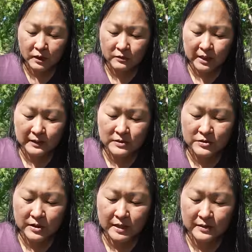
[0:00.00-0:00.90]
Alright, let's
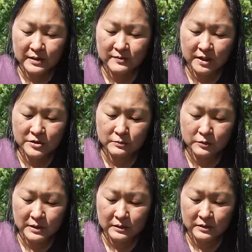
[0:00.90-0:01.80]
try these
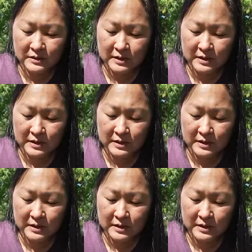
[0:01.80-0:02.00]
vegetables. It looks